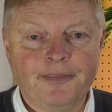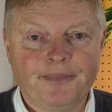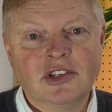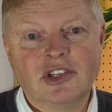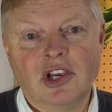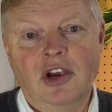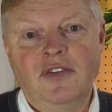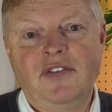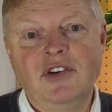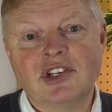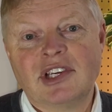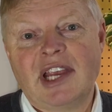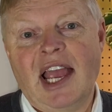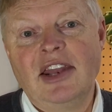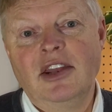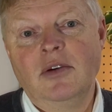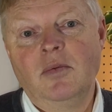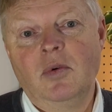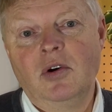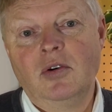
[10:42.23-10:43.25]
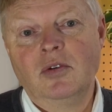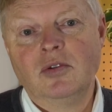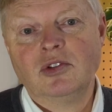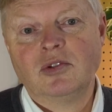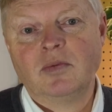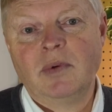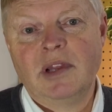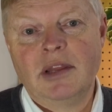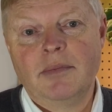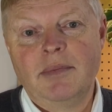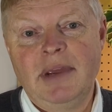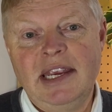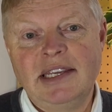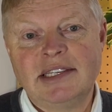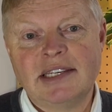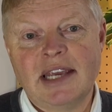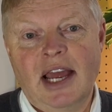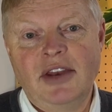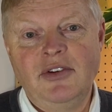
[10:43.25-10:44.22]
So if you scan the walls with the
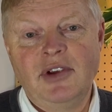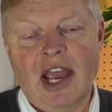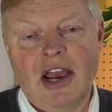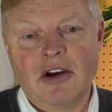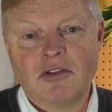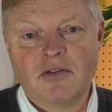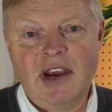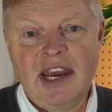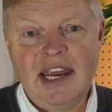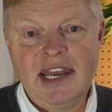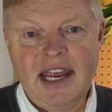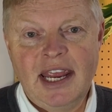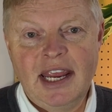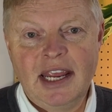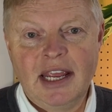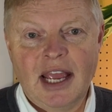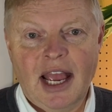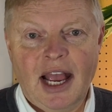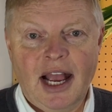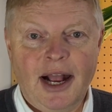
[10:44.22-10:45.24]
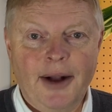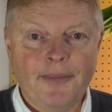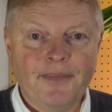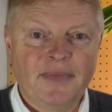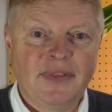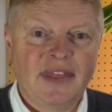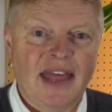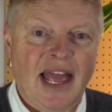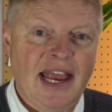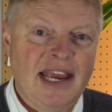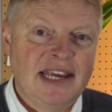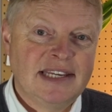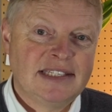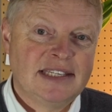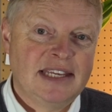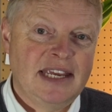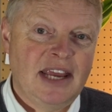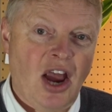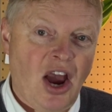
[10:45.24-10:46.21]
meter and you get a reading, that
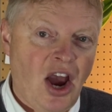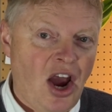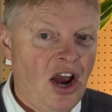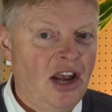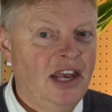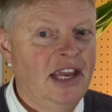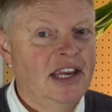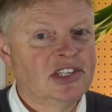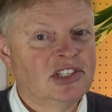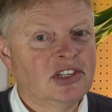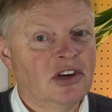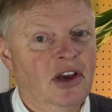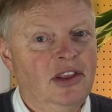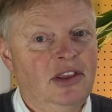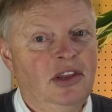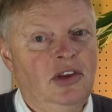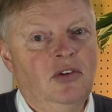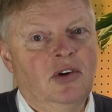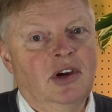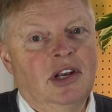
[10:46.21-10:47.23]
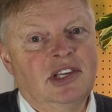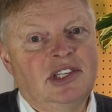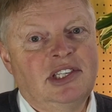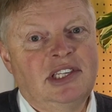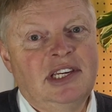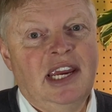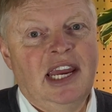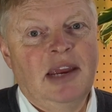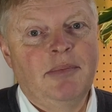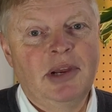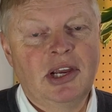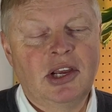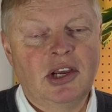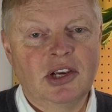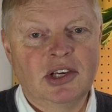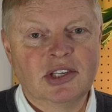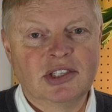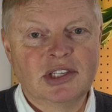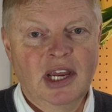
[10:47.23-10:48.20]
is the earliest sign that you're going to see it,
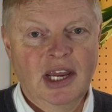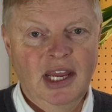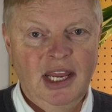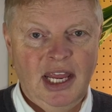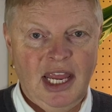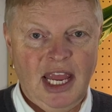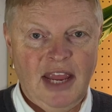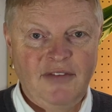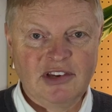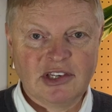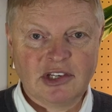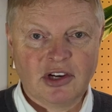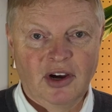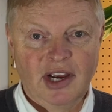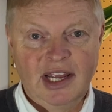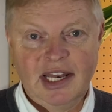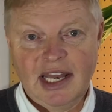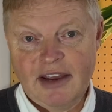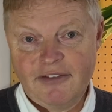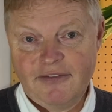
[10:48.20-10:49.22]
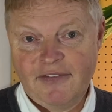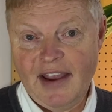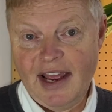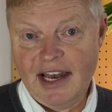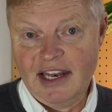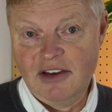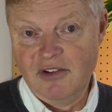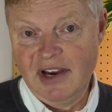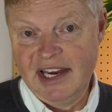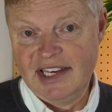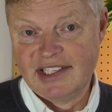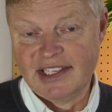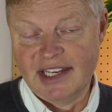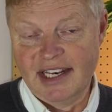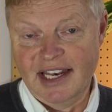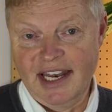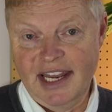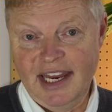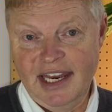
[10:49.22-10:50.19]
because if it's got in there fairly
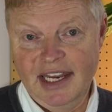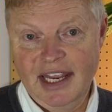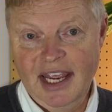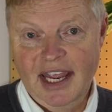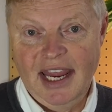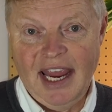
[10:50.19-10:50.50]
recently,